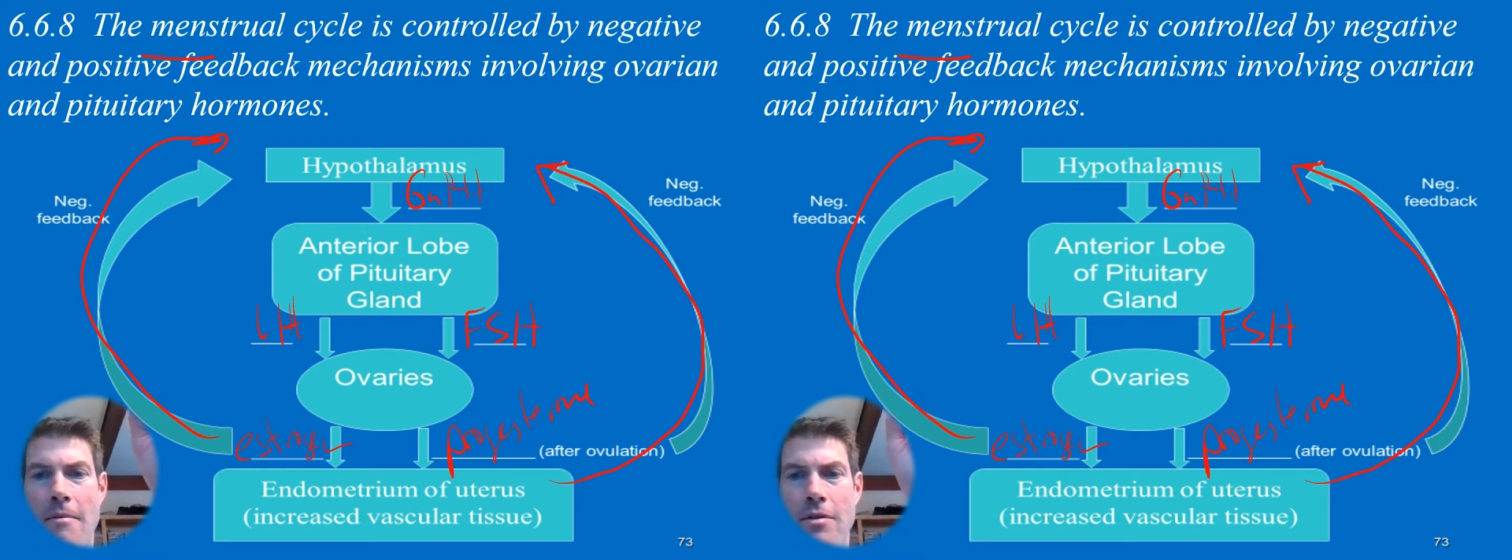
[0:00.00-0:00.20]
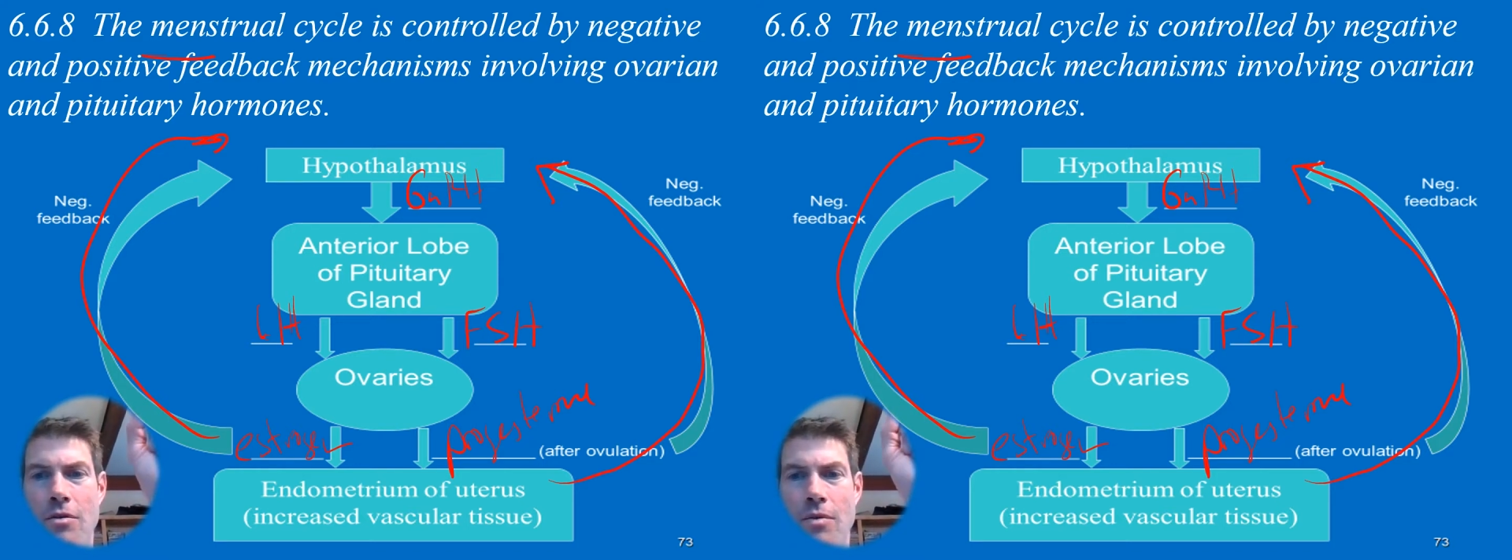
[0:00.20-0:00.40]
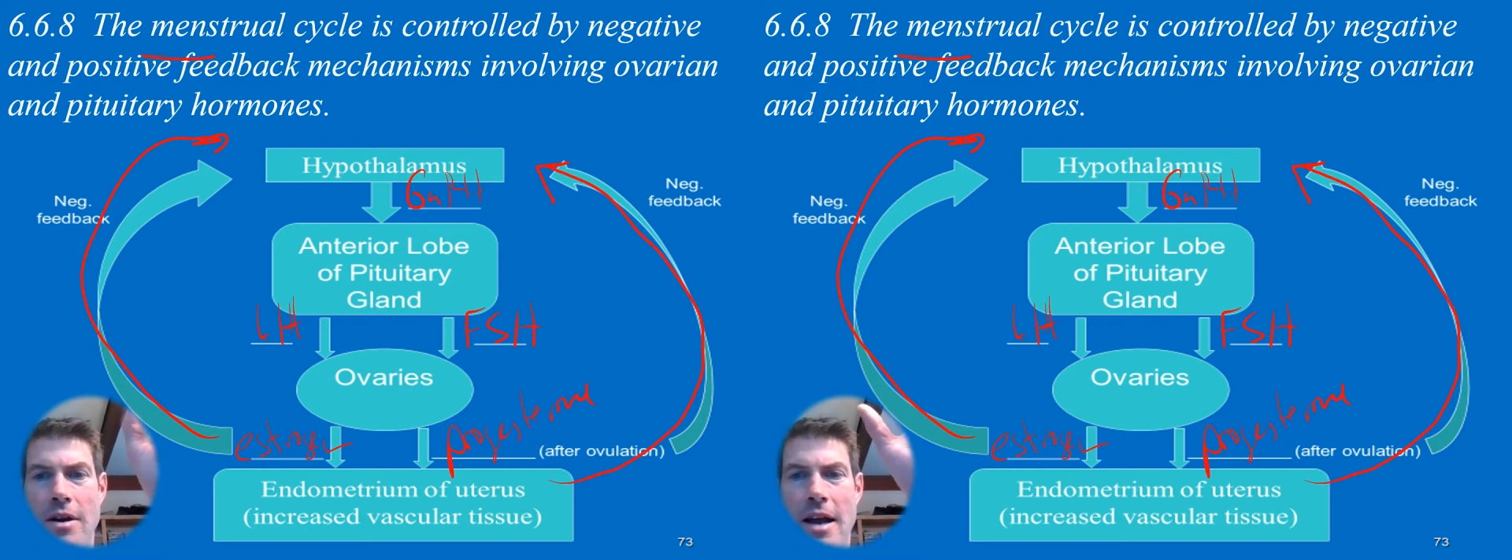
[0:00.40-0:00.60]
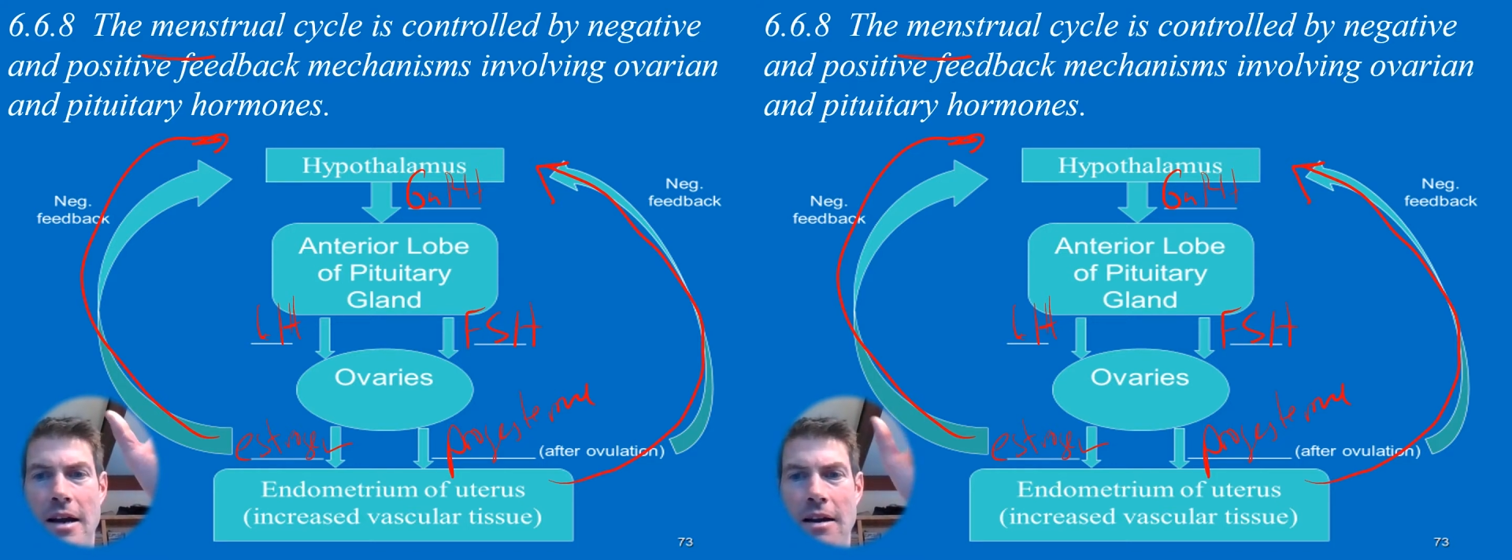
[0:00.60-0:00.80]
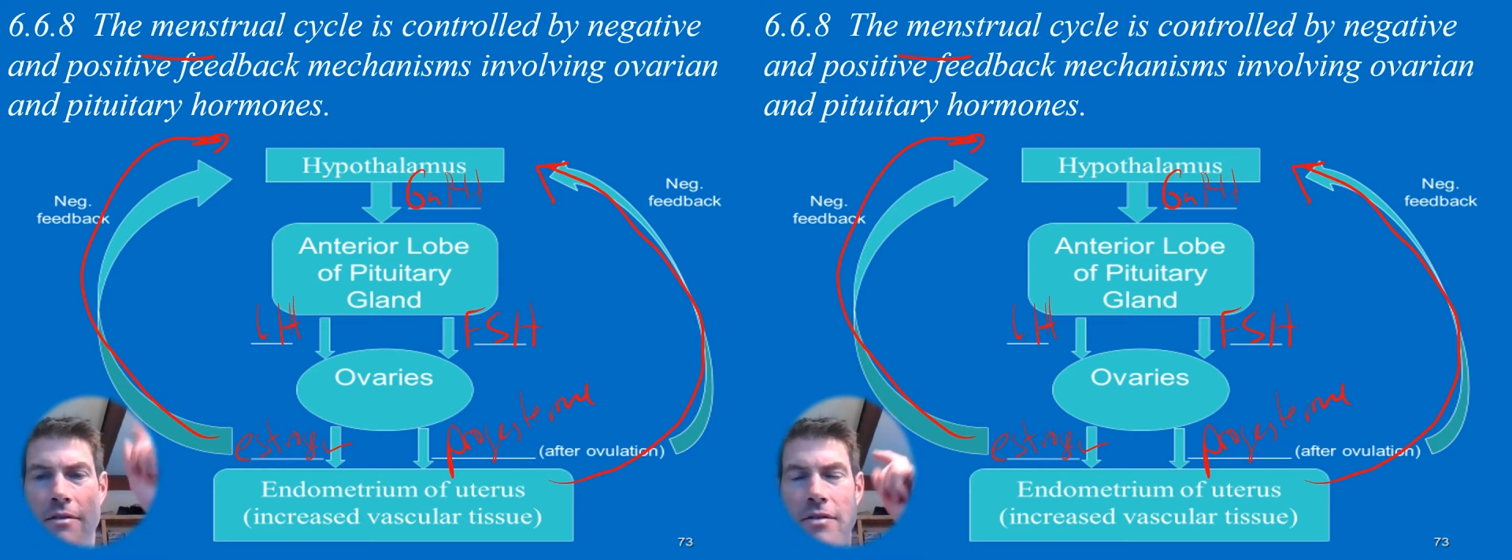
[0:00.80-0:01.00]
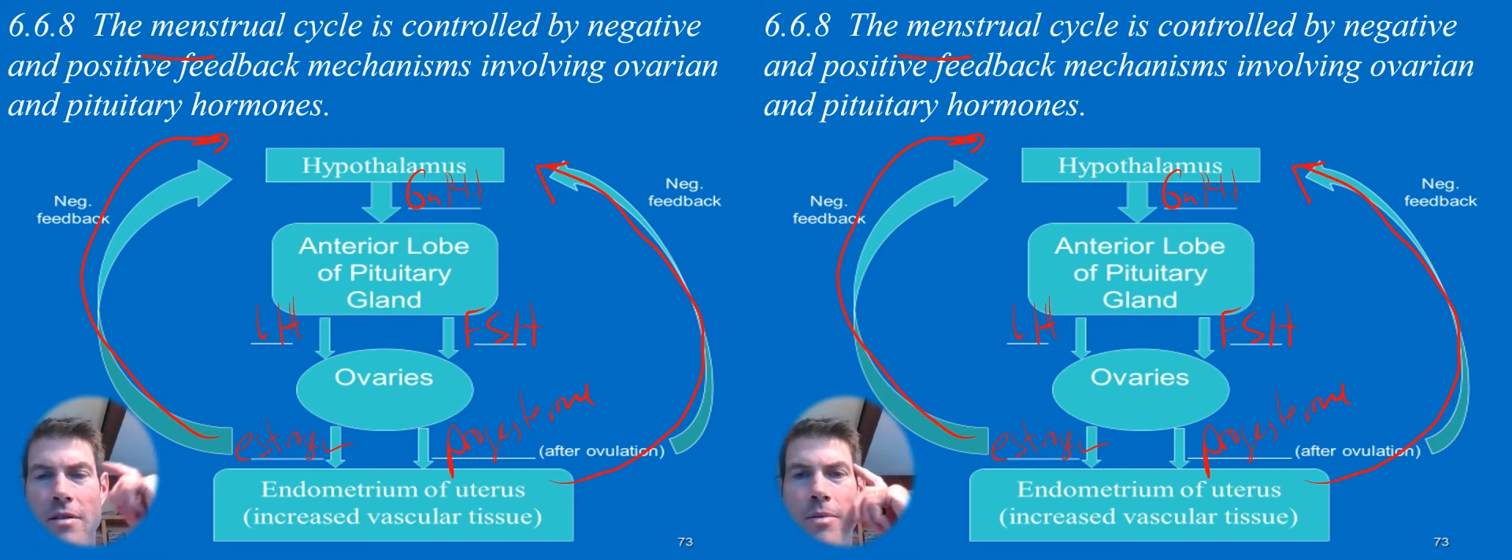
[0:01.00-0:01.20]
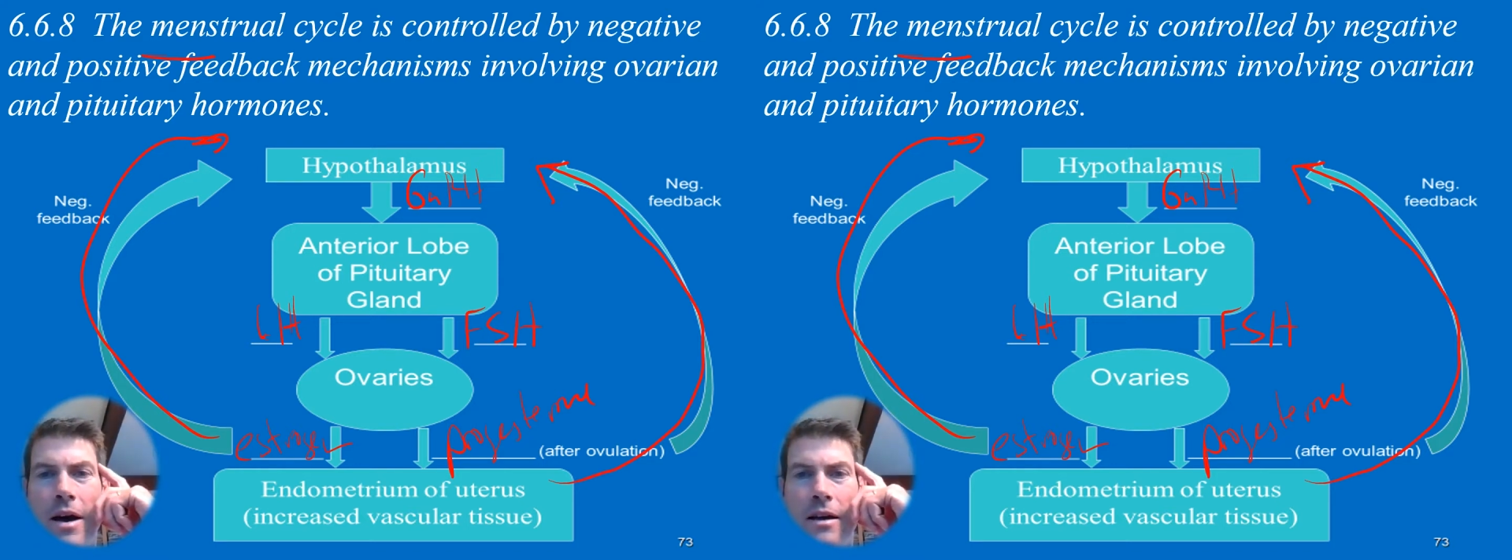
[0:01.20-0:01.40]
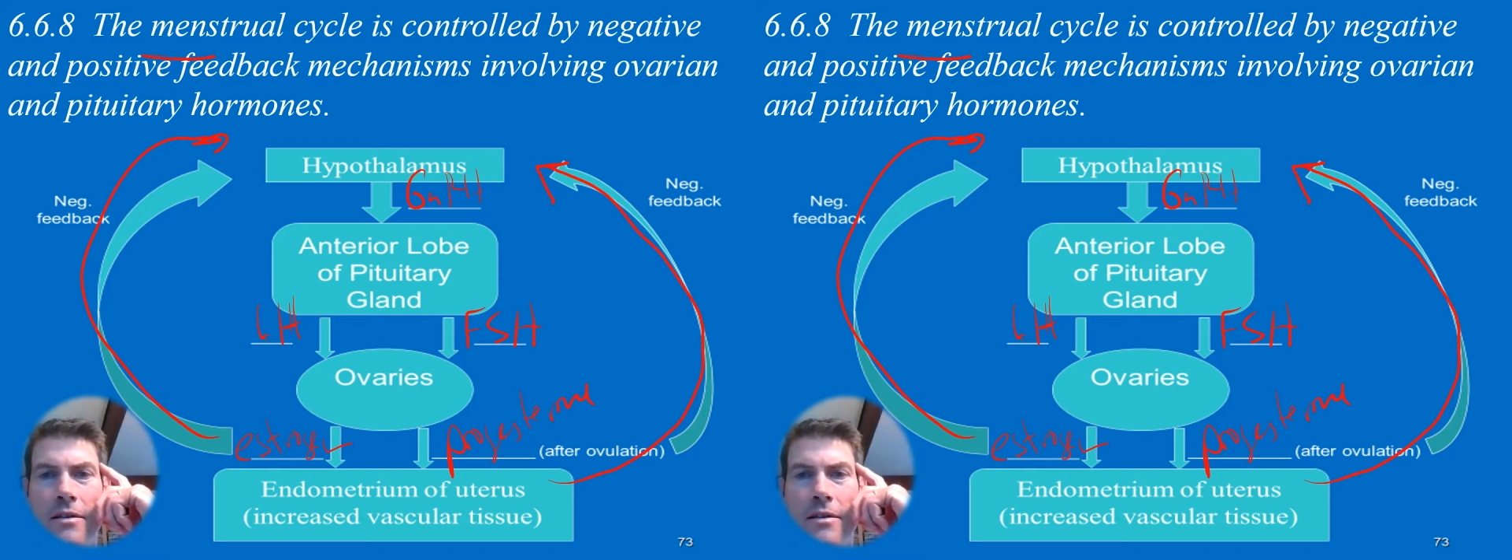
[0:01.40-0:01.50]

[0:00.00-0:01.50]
do a negative feedback.